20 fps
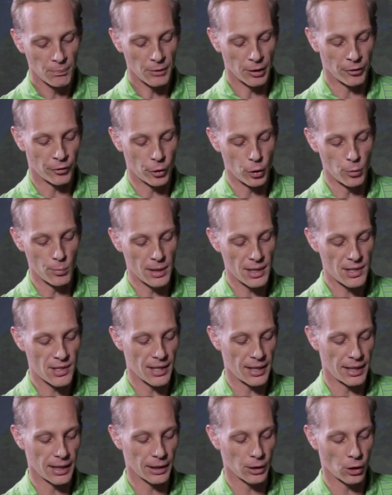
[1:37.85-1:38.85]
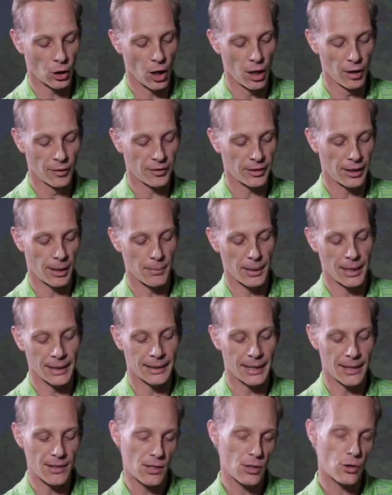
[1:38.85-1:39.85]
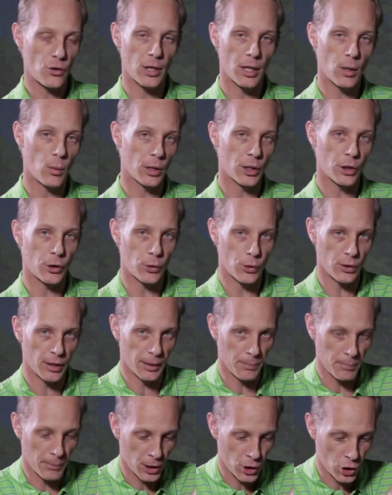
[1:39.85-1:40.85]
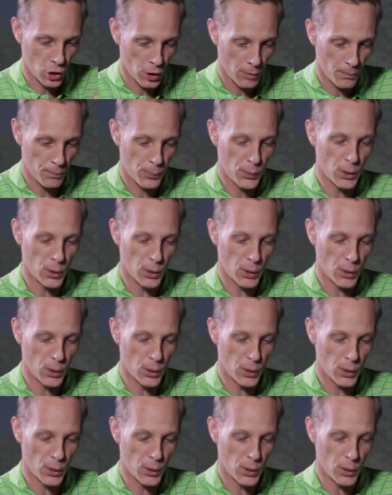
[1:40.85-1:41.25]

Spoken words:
if you miss hitting the golf club, it doesn't really want to do that much